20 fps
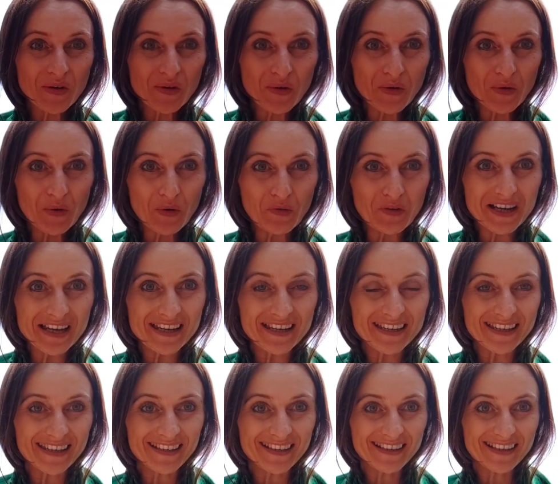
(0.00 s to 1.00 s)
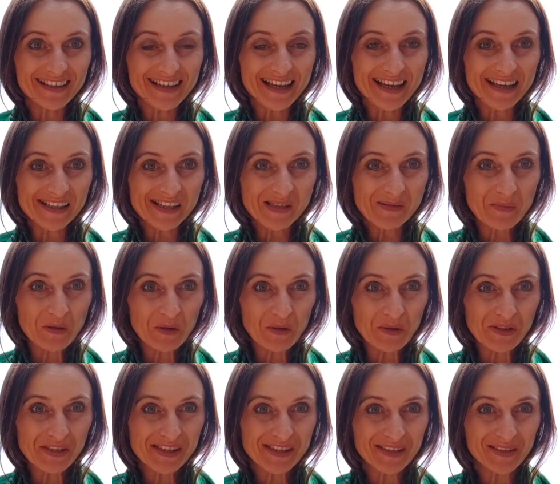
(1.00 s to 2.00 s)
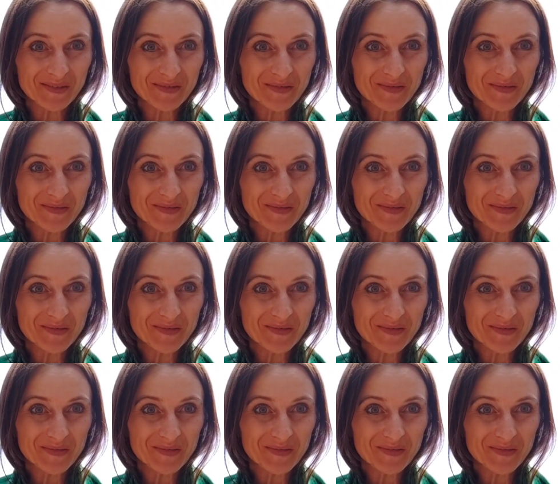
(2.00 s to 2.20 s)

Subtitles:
overly exposed?